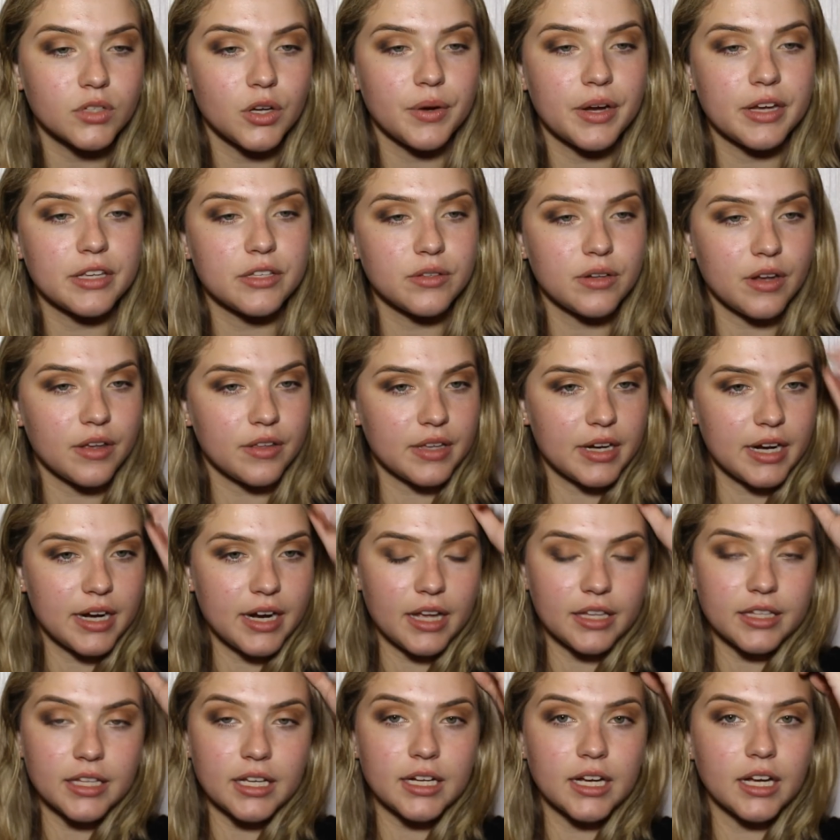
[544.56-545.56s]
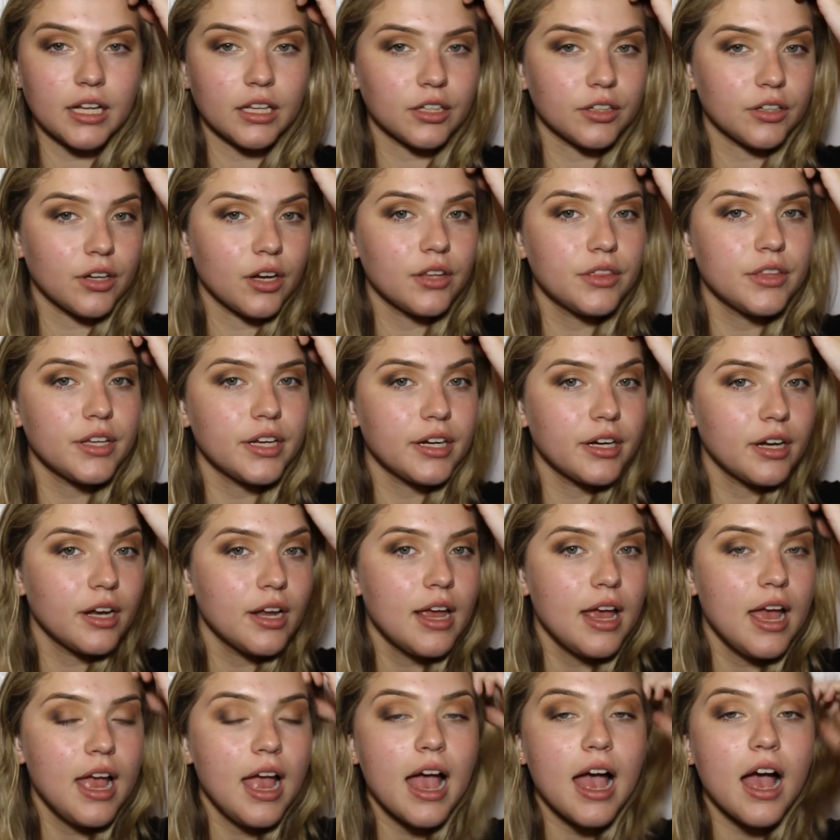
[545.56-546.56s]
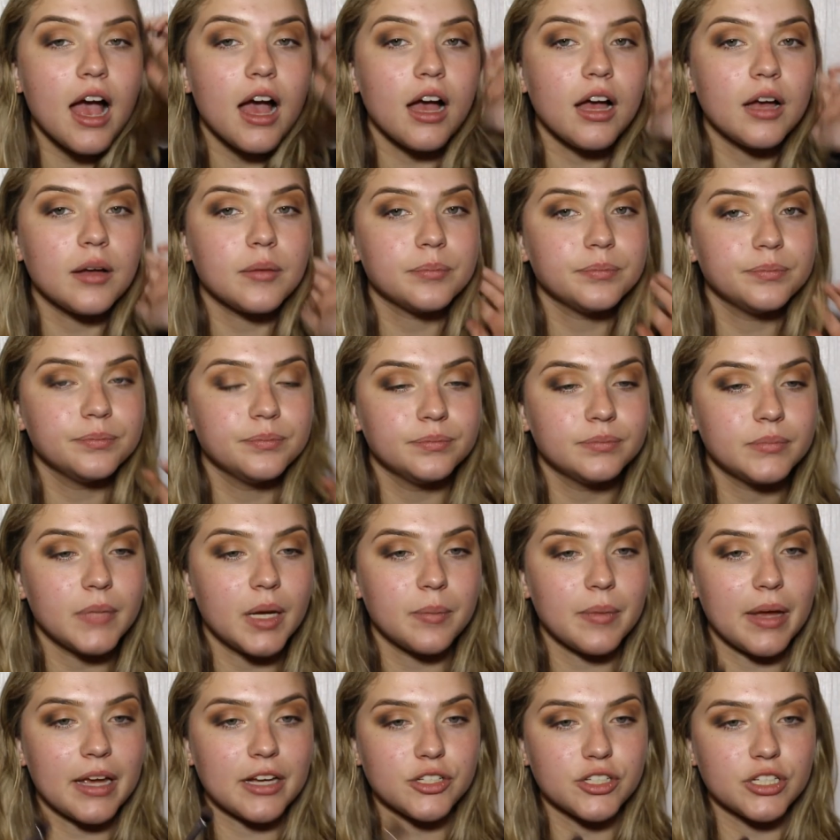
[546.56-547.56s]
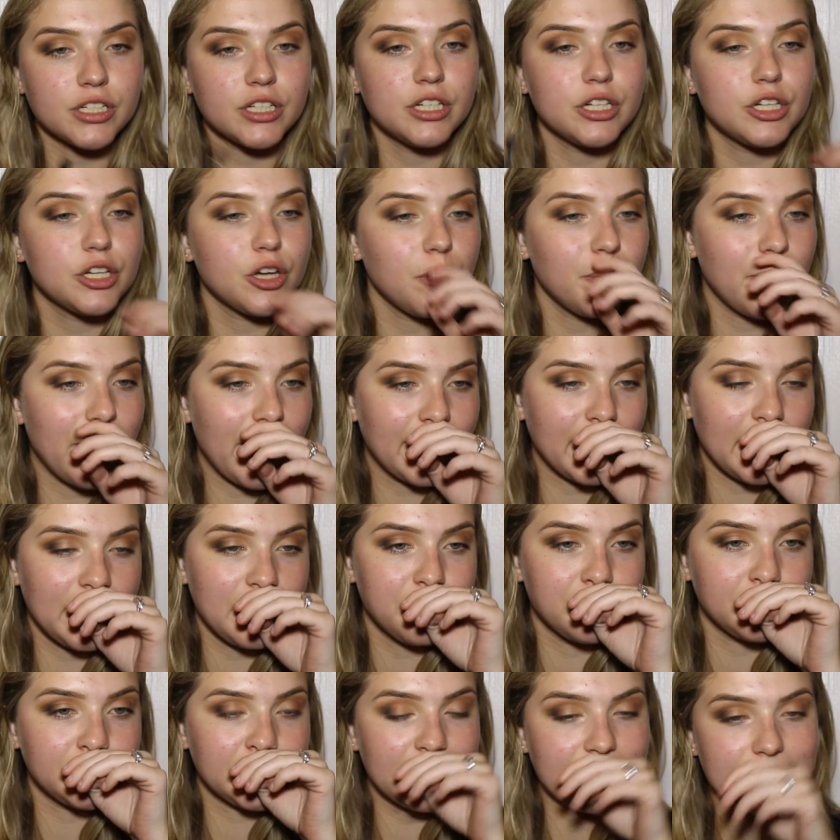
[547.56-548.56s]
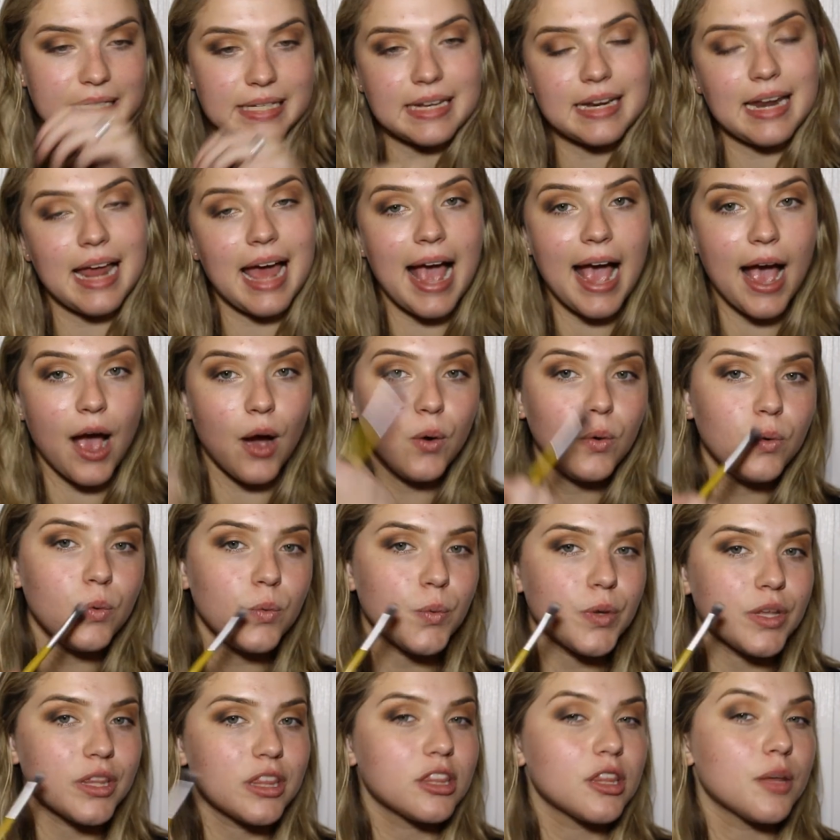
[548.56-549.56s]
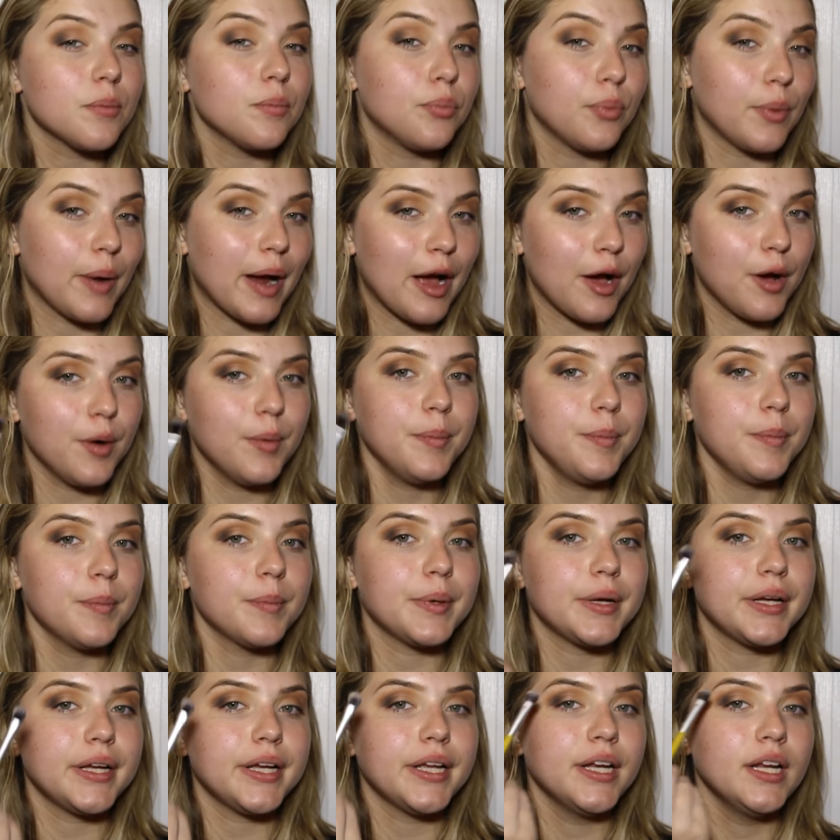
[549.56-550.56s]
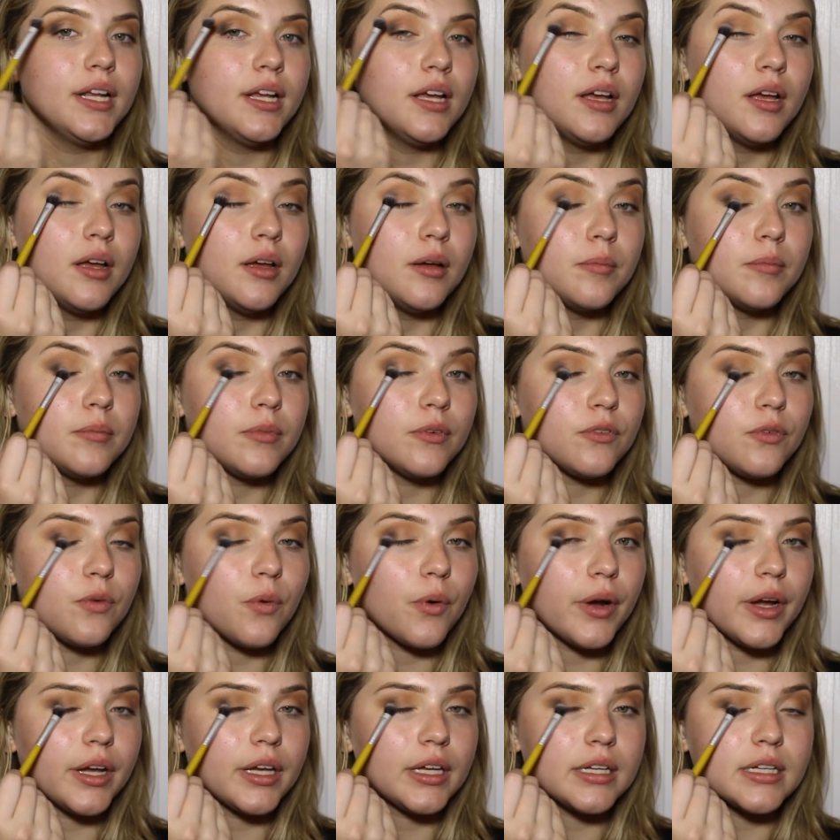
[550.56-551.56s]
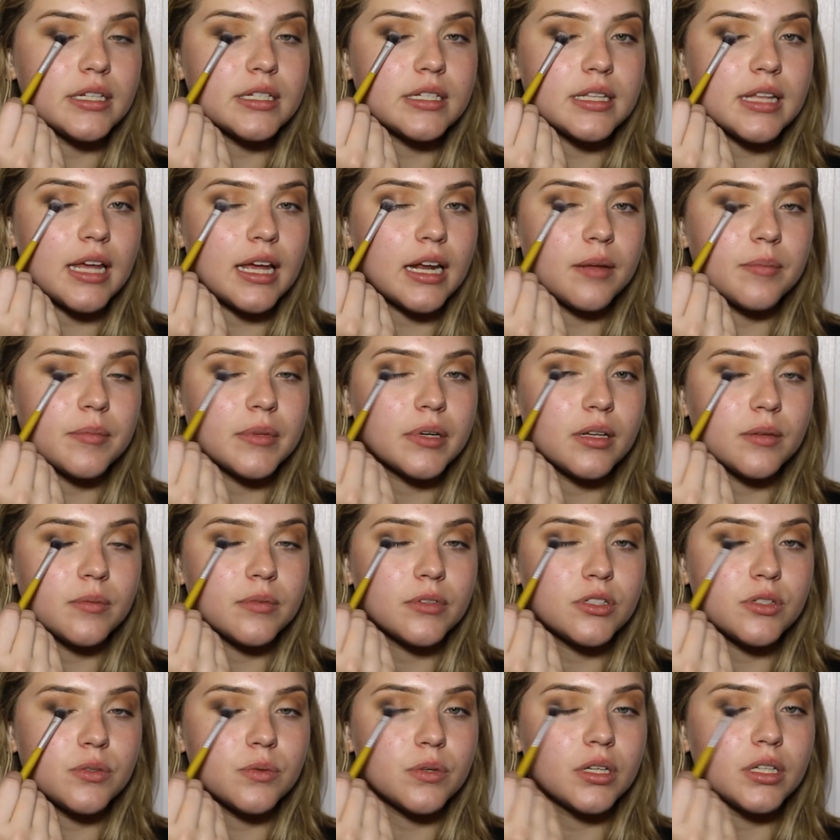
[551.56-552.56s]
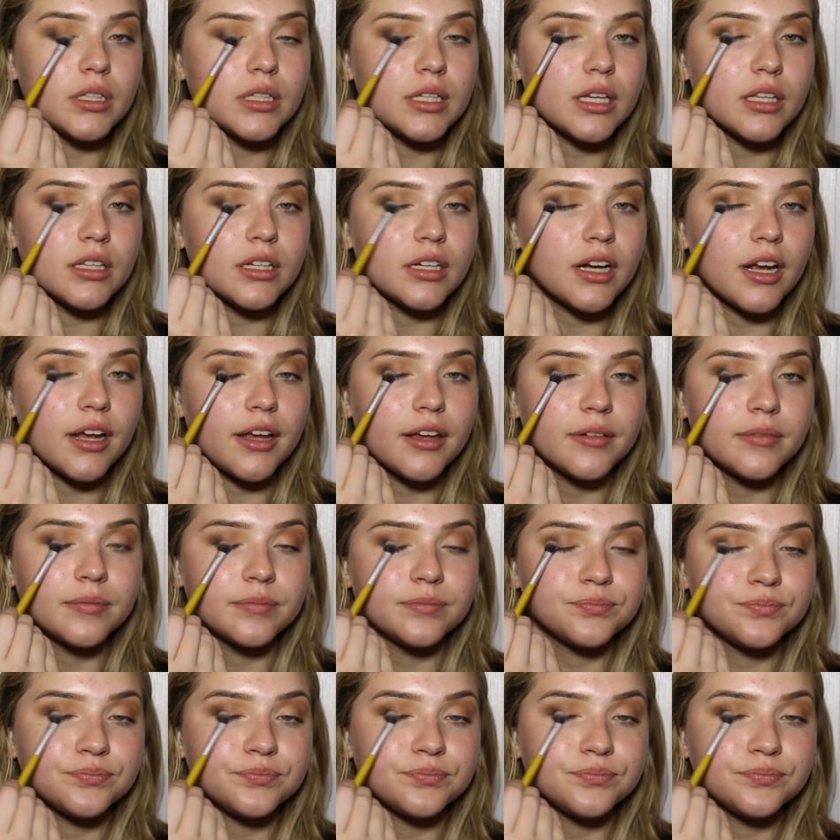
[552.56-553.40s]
Okay, so now that I got that color on there, um, I'm actually going to go back and blend it out with the brown, but before I get into that, I'm going to do it on the other eye.